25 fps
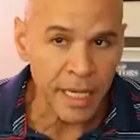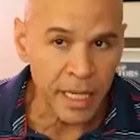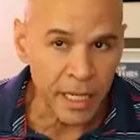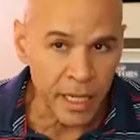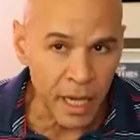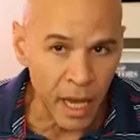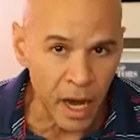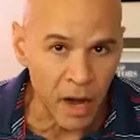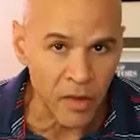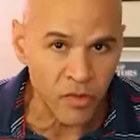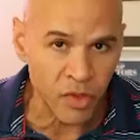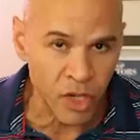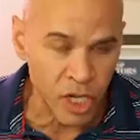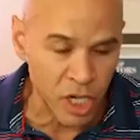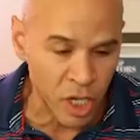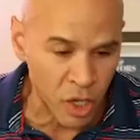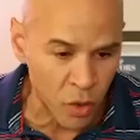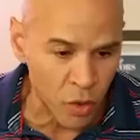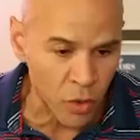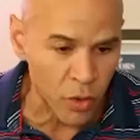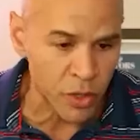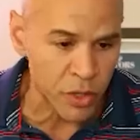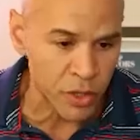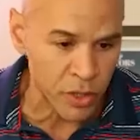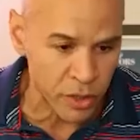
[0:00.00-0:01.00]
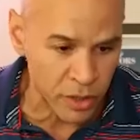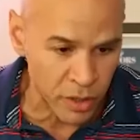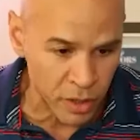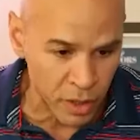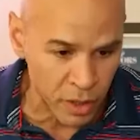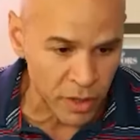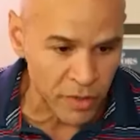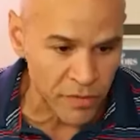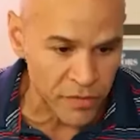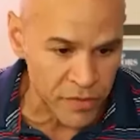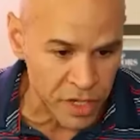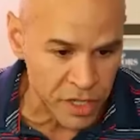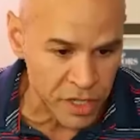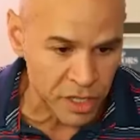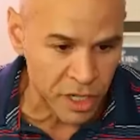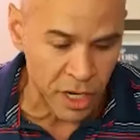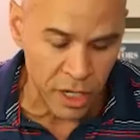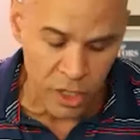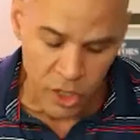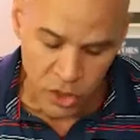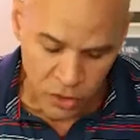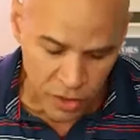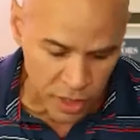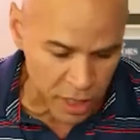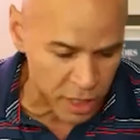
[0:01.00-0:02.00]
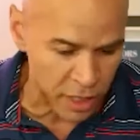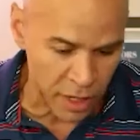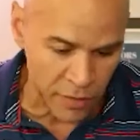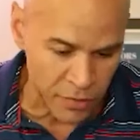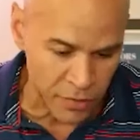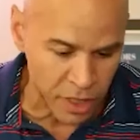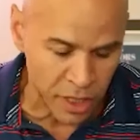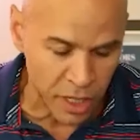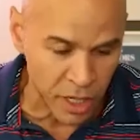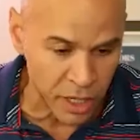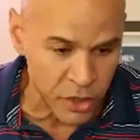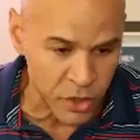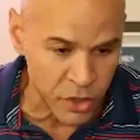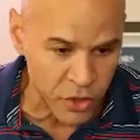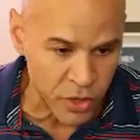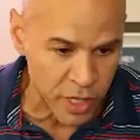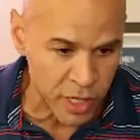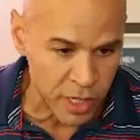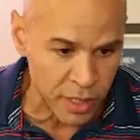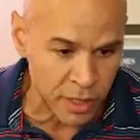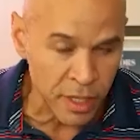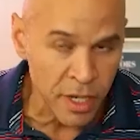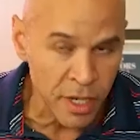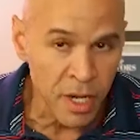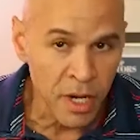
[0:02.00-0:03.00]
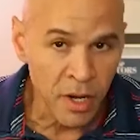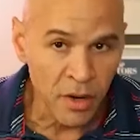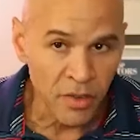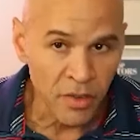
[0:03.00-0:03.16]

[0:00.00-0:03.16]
in every corner of this country and every country,